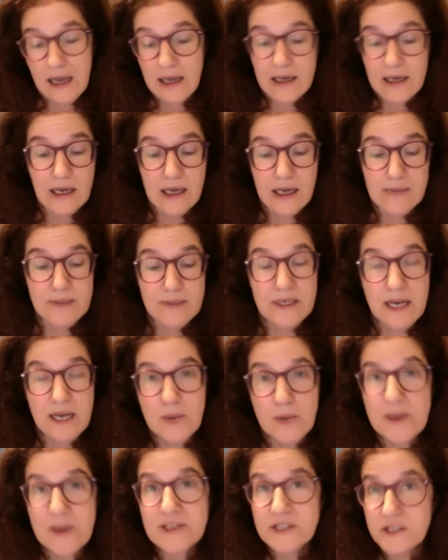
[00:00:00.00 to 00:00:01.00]
I mean, I
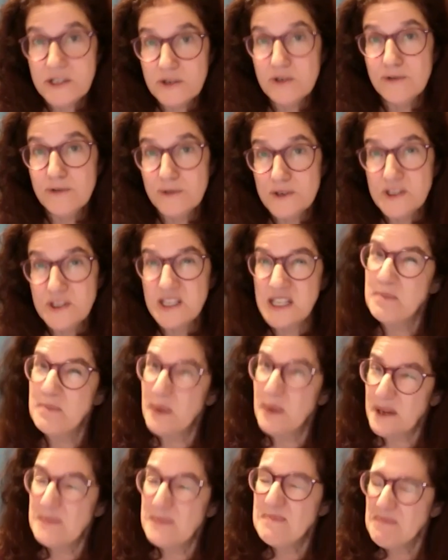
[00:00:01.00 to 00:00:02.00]
went to university,
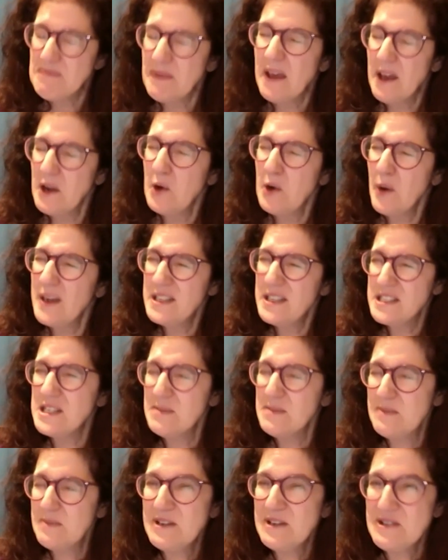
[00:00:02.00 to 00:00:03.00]
but quite
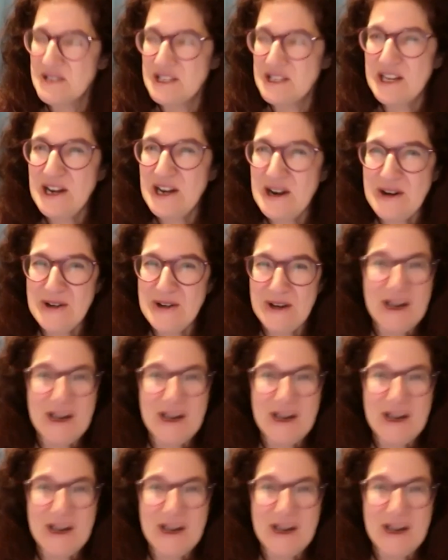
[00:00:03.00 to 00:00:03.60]
some years ago.